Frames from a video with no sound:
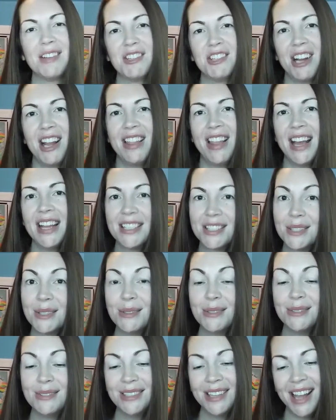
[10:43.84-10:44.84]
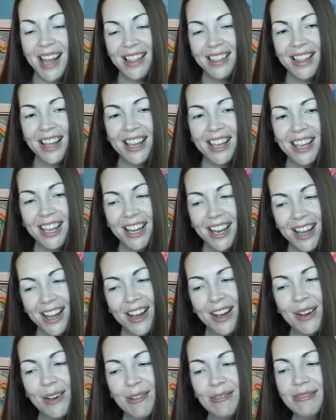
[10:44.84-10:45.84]
have to try that soon and let you
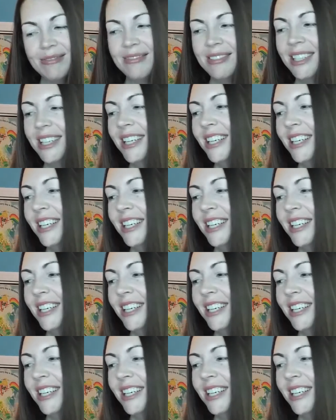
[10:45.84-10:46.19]
know.